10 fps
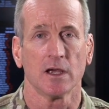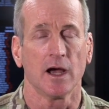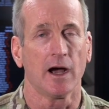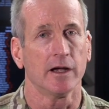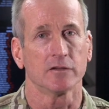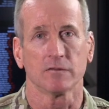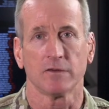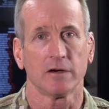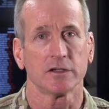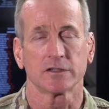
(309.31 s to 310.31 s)
uh, it's a
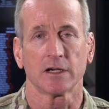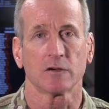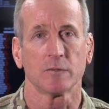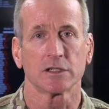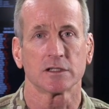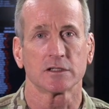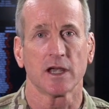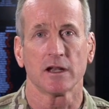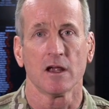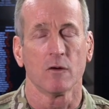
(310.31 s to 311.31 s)
very sacred mission
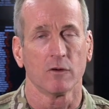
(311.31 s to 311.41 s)
set